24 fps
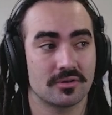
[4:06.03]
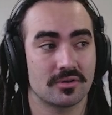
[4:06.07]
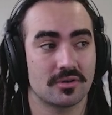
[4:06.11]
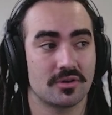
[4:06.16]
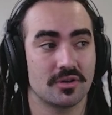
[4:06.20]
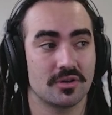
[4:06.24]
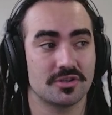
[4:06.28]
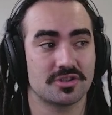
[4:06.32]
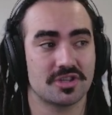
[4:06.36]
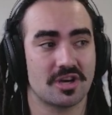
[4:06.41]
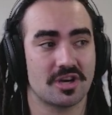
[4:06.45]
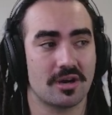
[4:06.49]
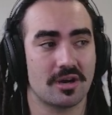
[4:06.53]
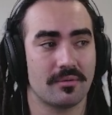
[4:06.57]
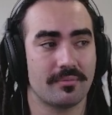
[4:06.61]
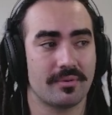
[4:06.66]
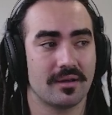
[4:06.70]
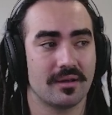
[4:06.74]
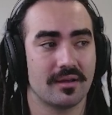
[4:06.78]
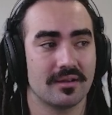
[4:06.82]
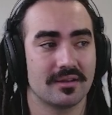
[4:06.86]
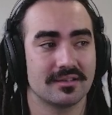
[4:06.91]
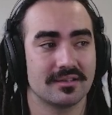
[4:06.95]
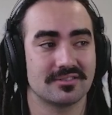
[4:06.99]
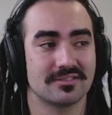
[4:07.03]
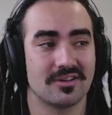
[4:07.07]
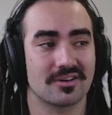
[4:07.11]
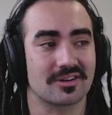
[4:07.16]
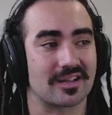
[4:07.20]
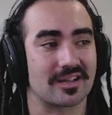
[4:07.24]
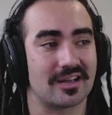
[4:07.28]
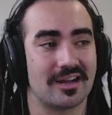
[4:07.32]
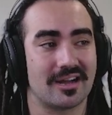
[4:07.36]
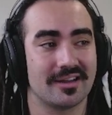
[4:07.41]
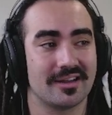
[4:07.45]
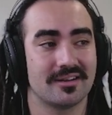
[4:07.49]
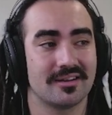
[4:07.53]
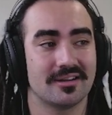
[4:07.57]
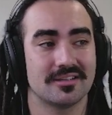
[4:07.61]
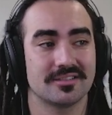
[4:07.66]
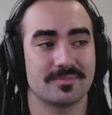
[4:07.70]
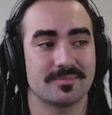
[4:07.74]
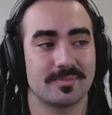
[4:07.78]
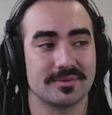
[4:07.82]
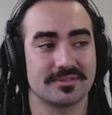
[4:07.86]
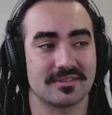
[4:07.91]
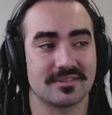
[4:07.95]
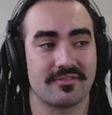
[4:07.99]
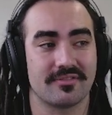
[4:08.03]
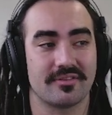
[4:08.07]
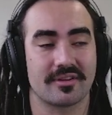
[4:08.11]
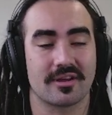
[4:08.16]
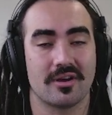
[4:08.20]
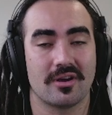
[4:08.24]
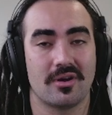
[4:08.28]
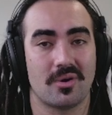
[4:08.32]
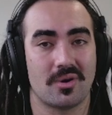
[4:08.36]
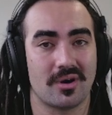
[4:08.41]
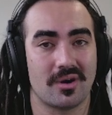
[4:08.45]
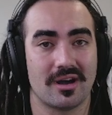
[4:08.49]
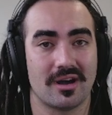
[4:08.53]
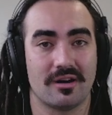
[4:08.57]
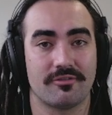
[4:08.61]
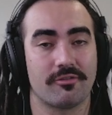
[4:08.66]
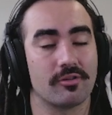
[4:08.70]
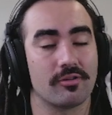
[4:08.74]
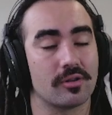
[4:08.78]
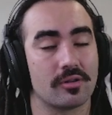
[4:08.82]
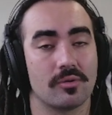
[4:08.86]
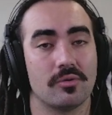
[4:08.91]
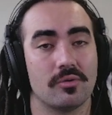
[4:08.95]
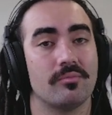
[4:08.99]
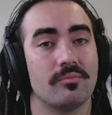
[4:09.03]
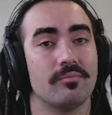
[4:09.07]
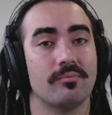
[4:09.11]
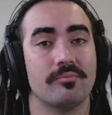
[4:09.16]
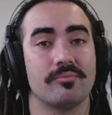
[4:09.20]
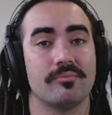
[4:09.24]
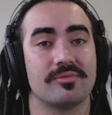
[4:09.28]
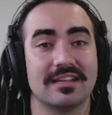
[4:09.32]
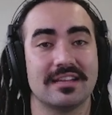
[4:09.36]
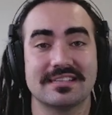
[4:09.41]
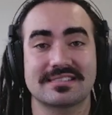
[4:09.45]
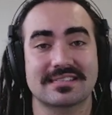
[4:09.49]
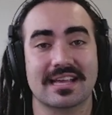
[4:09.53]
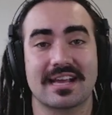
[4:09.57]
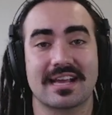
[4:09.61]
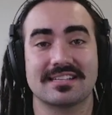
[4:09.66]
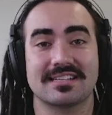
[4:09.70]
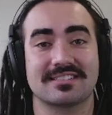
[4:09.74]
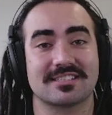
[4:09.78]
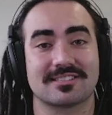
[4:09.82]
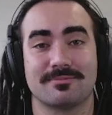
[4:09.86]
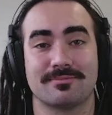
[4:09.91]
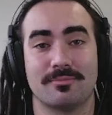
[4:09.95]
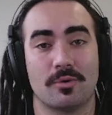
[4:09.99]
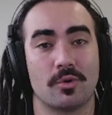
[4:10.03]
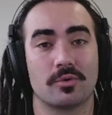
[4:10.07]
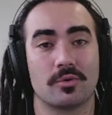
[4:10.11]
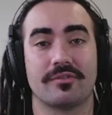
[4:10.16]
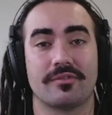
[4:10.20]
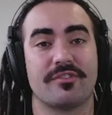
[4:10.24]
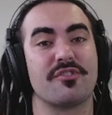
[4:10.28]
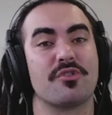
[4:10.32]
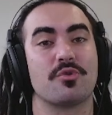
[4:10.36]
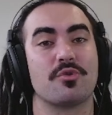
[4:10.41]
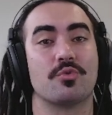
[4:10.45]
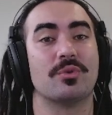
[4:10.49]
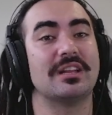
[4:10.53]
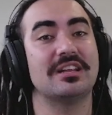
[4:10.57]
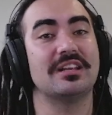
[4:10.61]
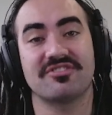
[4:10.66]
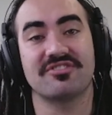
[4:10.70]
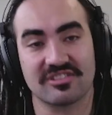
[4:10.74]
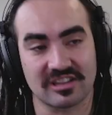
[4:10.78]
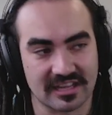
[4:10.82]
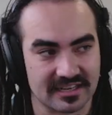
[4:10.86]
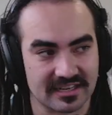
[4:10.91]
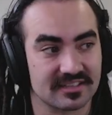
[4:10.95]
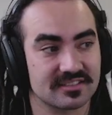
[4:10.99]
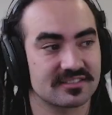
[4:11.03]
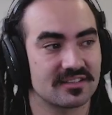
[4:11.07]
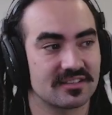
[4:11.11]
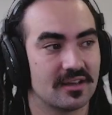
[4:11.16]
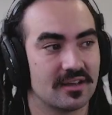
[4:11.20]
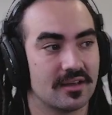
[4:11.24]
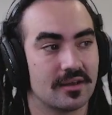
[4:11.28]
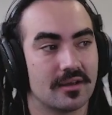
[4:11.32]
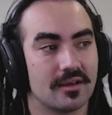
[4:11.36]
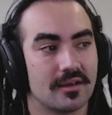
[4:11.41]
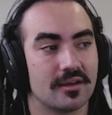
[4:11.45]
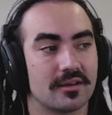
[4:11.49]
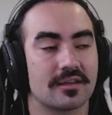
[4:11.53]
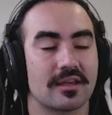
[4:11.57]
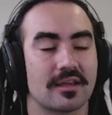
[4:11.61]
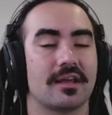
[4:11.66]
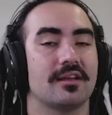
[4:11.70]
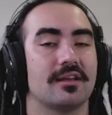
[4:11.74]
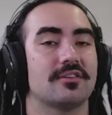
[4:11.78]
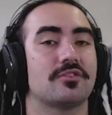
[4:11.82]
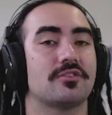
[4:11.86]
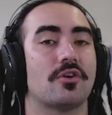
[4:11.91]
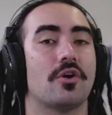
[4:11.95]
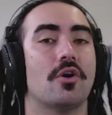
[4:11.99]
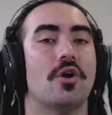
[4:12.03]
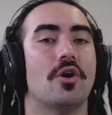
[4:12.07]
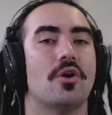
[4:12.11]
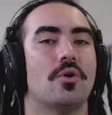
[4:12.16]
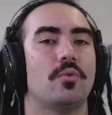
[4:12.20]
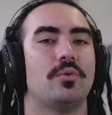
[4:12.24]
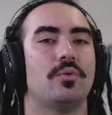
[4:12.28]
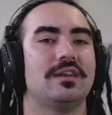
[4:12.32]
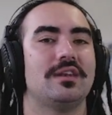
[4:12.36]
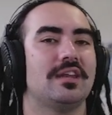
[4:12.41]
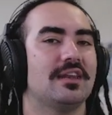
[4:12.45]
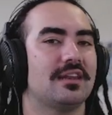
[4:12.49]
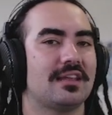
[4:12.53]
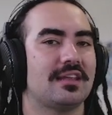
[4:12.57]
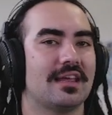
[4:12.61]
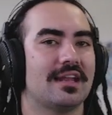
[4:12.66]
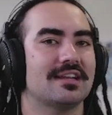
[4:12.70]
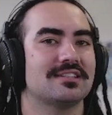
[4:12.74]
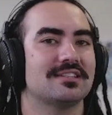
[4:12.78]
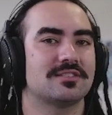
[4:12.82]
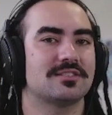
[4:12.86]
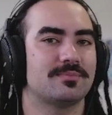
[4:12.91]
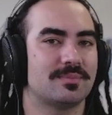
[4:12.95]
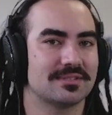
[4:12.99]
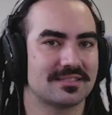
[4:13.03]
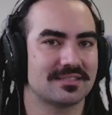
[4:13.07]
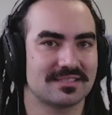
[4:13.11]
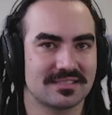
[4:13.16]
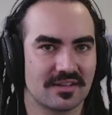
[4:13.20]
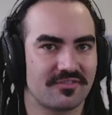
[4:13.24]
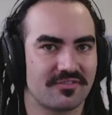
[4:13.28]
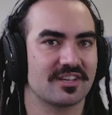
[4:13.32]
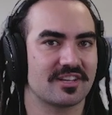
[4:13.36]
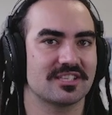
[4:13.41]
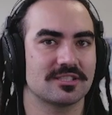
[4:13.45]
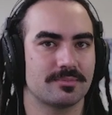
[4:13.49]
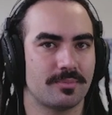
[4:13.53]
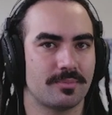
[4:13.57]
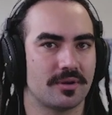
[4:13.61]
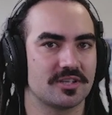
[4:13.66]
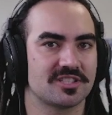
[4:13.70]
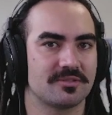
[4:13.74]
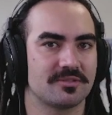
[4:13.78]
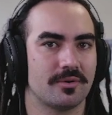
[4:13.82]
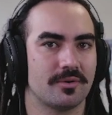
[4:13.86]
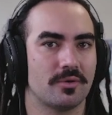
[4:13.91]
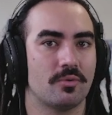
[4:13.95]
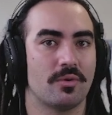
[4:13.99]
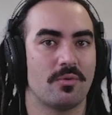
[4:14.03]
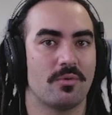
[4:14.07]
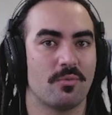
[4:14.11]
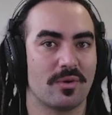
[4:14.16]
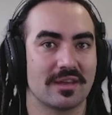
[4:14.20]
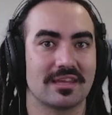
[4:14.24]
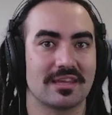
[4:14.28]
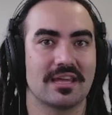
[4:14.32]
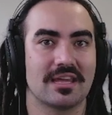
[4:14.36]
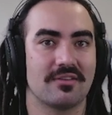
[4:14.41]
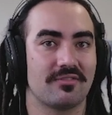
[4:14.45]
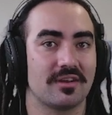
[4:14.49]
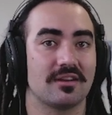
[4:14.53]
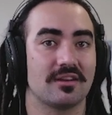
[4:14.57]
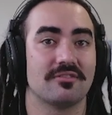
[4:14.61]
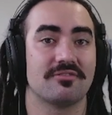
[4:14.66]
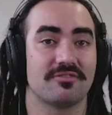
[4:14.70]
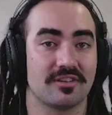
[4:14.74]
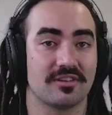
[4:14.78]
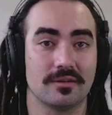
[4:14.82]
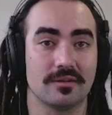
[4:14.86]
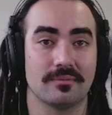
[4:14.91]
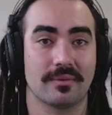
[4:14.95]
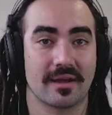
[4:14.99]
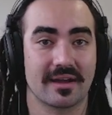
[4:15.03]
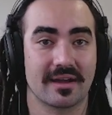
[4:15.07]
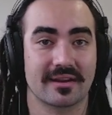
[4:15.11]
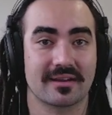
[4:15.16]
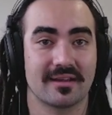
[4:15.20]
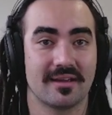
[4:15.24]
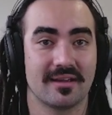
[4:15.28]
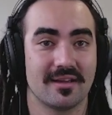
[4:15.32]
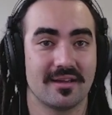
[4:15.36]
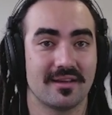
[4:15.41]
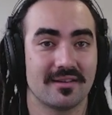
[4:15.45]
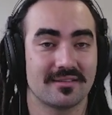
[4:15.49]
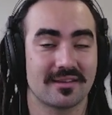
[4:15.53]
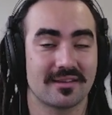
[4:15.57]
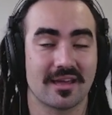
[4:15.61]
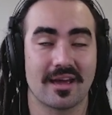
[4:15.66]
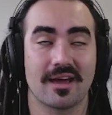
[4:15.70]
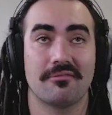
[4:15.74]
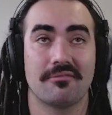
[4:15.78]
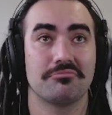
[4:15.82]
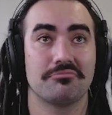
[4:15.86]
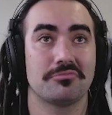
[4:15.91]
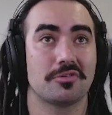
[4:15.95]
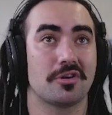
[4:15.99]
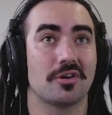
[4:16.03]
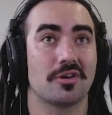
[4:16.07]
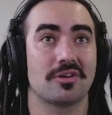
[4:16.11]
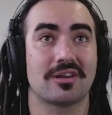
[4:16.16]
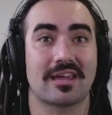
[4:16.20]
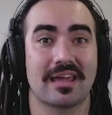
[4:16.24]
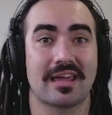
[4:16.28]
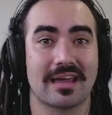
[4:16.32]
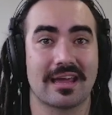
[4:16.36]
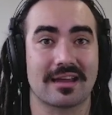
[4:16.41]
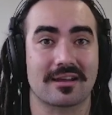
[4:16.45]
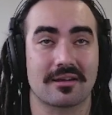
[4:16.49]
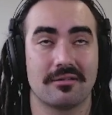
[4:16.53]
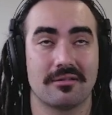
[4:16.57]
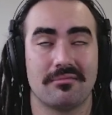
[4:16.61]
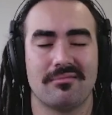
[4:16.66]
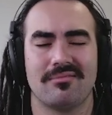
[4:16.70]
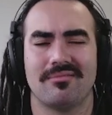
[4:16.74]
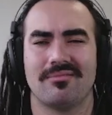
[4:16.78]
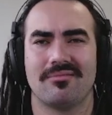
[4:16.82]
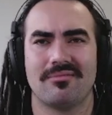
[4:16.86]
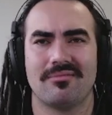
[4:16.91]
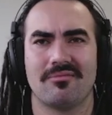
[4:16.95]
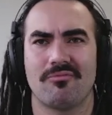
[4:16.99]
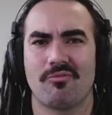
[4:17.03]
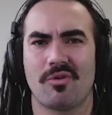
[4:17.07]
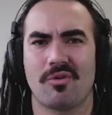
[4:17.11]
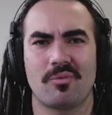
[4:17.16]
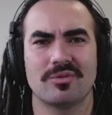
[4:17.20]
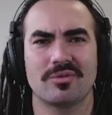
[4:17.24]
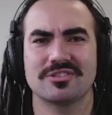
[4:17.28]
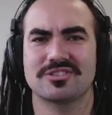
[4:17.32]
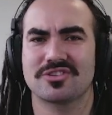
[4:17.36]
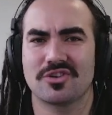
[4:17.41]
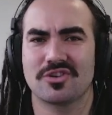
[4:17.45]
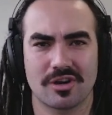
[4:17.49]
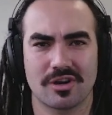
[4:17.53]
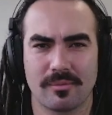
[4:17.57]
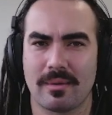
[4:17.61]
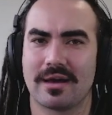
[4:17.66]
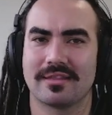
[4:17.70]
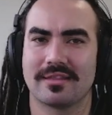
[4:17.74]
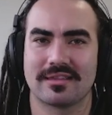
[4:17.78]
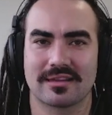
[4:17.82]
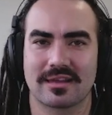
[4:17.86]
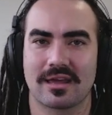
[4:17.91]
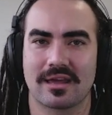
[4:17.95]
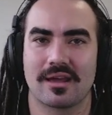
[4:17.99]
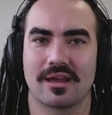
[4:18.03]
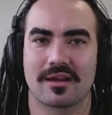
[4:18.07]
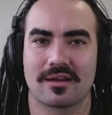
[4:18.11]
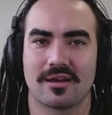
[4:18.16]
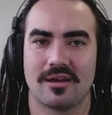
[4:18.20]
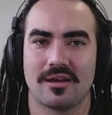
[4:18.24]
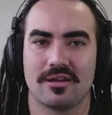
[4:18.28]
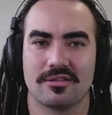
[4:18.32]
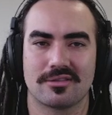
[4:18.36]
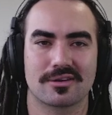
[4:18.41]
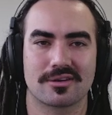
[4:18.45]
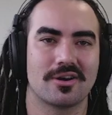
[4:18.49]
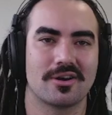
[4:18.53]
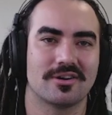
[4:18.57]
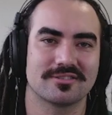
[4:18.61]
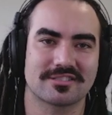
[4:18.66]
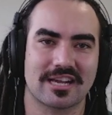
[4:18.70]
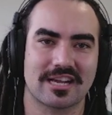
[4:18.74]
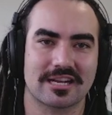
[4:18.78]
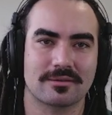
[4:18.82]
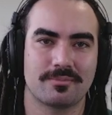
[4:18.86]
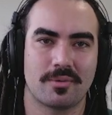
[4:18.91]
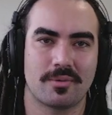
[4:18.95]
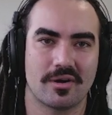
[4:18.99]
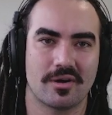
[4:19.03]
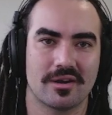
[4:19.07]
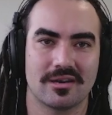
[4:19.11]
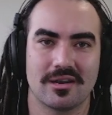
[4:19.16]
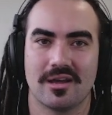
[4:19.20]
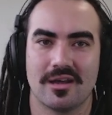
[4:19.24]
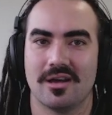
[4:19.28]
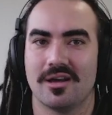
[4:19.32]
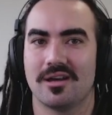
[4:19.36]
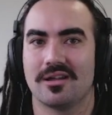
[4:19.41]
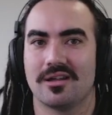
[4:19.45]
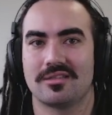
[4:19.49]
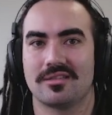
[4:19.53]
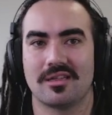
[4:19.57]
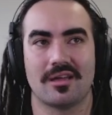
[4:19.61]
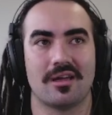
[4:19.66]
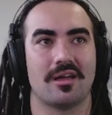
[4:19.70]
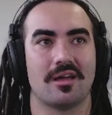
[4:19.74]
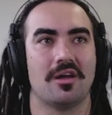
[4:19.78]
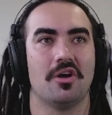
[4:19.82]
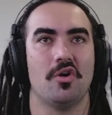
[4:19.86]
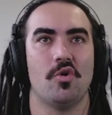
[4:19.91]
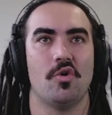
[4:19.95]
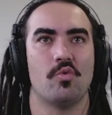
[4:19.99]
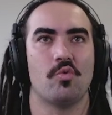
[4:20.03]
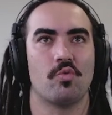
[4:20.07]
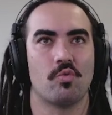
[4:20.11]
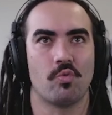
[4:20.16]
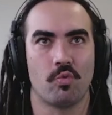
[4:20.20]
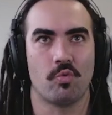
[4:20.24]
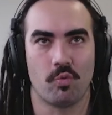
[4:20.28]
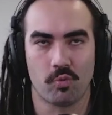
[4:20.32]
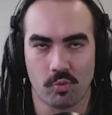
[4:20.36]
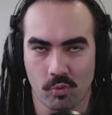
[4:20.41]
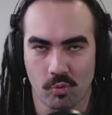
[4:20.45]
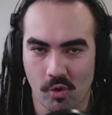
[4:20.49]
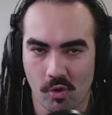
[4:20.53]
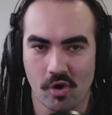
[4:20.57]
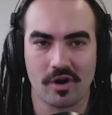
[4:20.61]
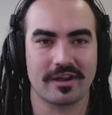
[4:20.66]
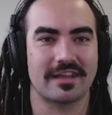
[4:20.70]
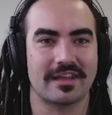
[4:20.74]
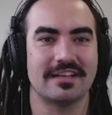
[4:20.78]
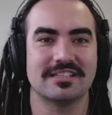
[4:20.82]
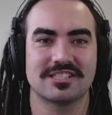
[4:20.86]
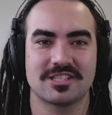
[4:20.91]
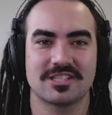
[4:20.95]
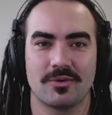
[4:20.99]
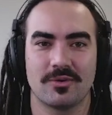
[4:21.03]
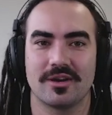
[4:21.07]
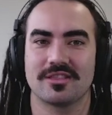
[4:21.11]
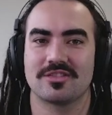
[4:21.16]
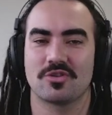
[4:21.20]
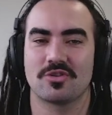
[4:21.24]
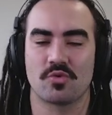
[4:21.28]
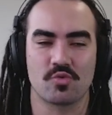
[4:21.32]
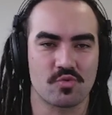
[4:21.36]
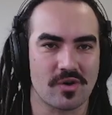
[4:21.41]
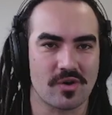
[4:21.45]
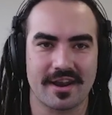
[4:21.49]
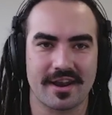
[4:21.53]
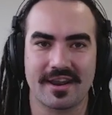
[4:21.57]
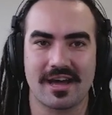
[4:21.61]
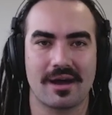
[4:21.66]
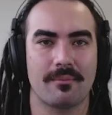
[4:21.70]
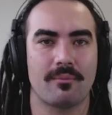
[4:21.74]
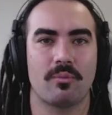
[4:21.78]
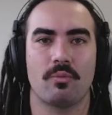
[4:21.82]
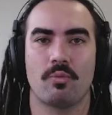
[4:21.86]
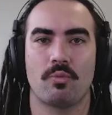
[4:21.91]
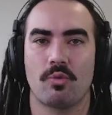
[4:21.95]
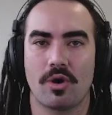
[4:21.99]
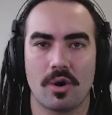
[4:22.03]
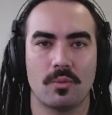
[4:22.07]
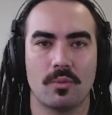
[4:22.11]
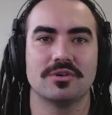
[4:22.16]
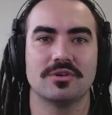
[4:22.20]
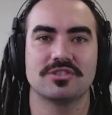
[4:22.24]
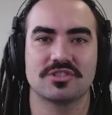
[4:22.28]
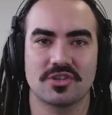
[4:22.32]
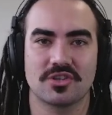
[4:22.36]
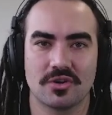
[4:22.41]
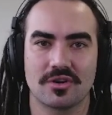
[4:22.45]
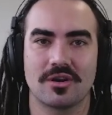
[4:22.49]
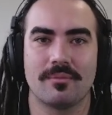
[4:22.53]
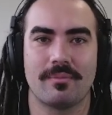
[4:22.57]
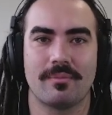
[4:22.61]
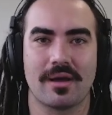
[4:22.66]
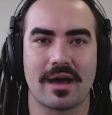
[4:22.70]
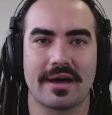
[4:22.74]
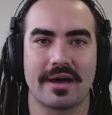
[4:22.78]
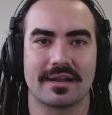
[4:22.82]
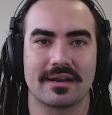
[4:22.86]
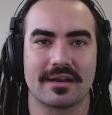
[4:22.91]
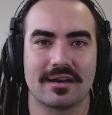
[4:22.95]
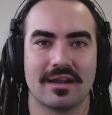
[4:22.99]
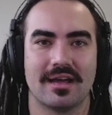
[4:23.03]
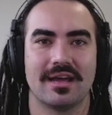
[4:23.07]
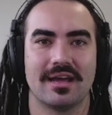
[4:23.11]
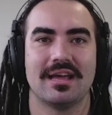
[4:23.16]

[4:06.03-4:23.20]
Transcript: Good job is not kind, specific, or helpful. These days, it's more of a reflex, okay? So we need to get as specific as possible when we're giving feedback. Yeah, good kick. What was good about the kick? The contact point, the walk into it, the run up, what was good about it?